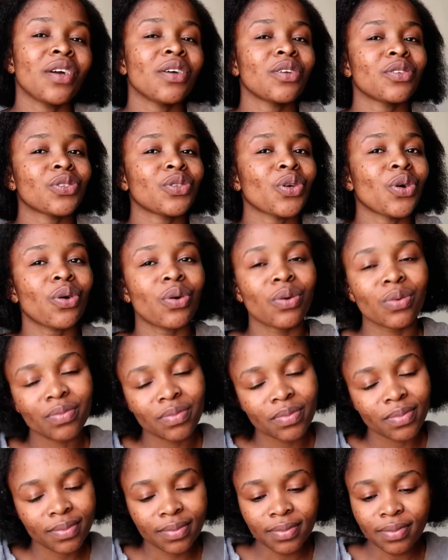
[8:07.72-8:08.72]
So
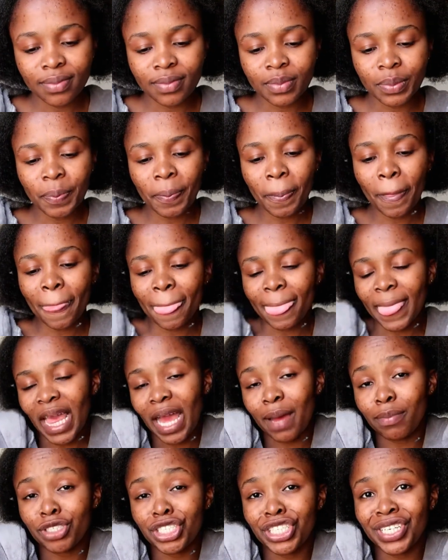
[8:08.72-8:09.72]

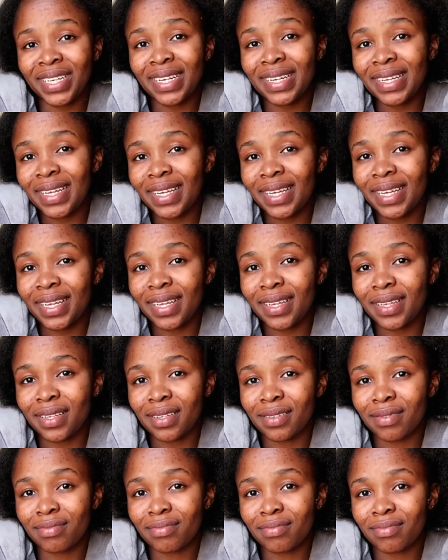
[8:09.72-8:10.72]
I'm
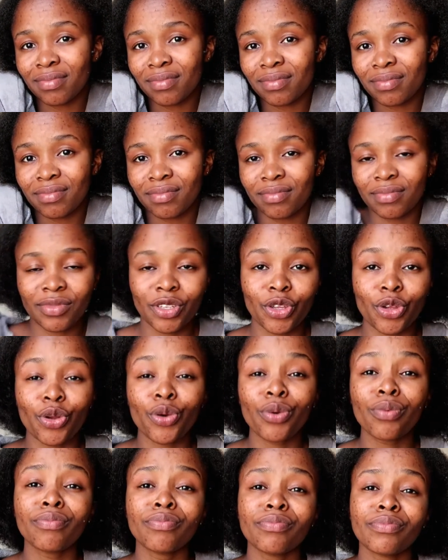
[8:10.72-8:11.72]
chilling, you
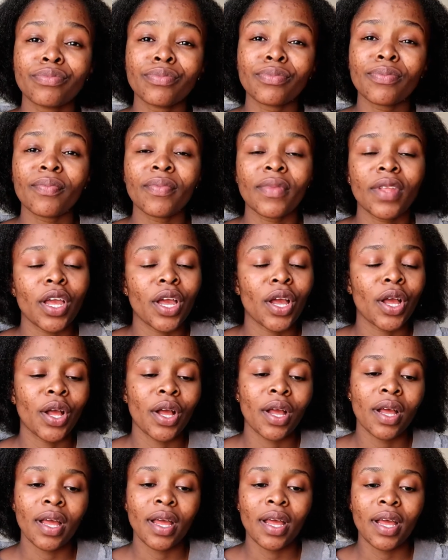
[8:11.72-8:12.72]
know,
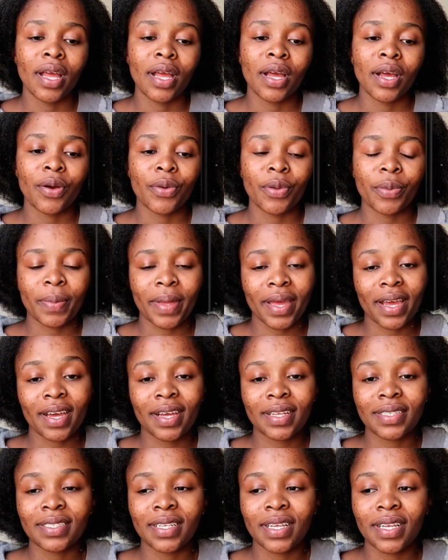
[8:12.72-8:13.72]
with my
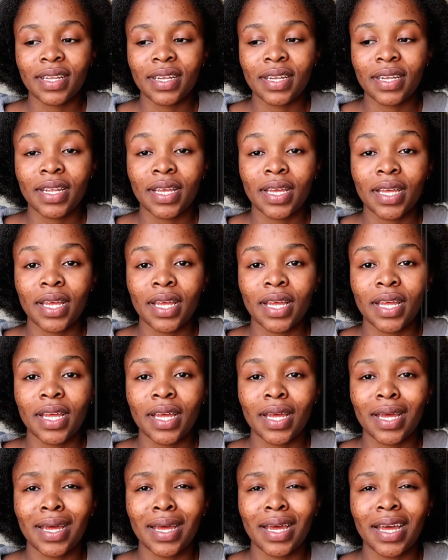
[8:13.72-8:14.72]
cousin,
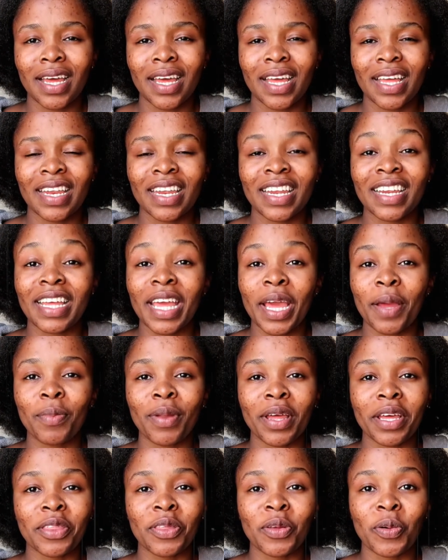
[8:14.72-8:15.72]
and it came
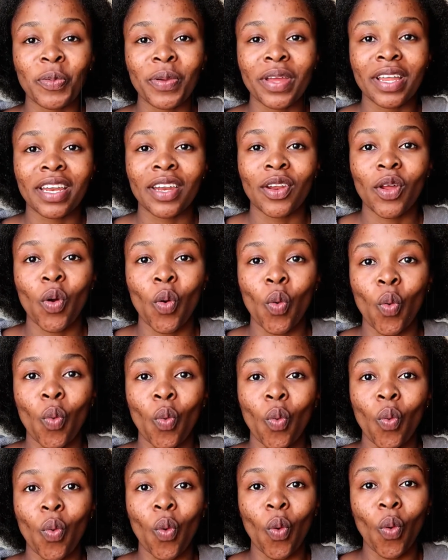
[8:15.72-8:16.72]
like the wind.
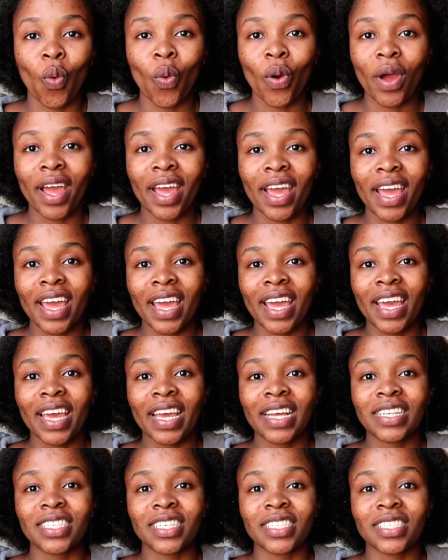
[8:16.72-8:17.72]
Woo.
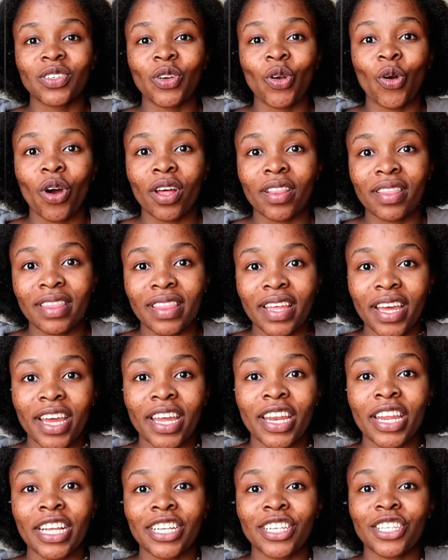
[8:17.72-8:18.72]
He just got there
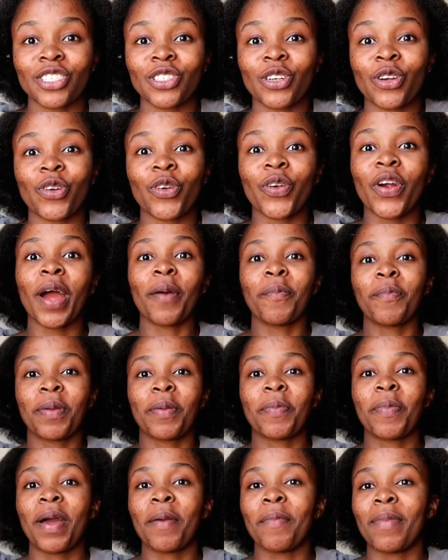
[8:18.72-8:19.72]
and he just grabbed me
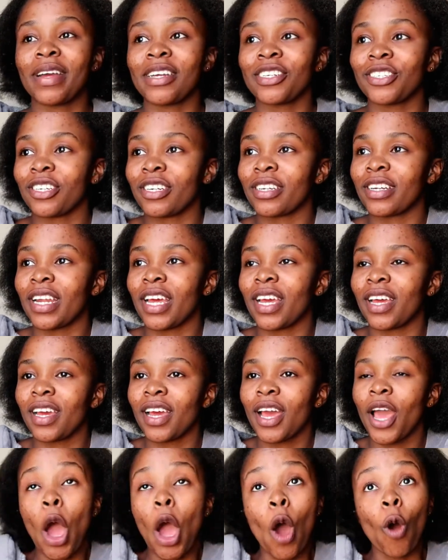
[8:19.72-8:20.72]
by my shirt like,
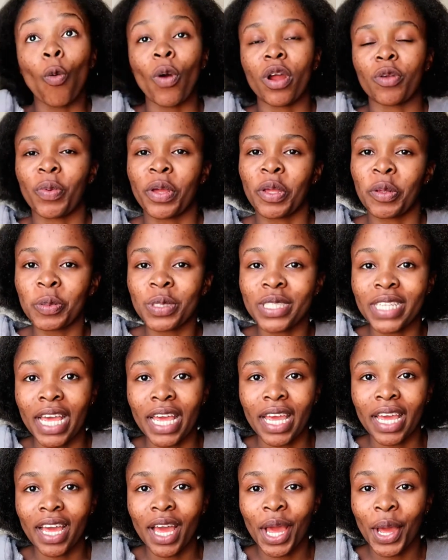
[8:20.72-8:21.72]
"What were you
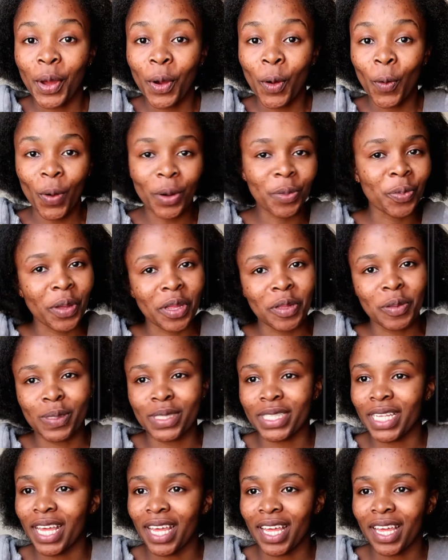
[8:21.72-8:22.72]
saying? What were you
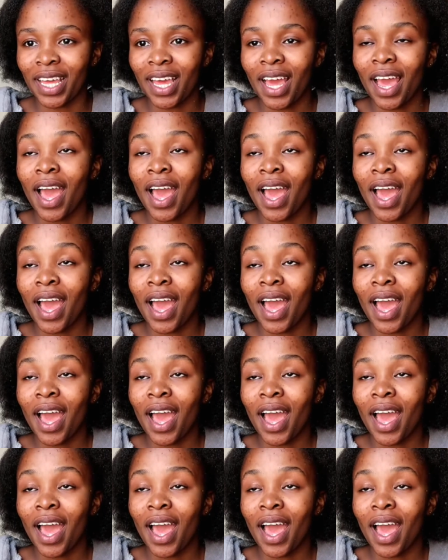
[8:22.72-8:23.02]
saying?"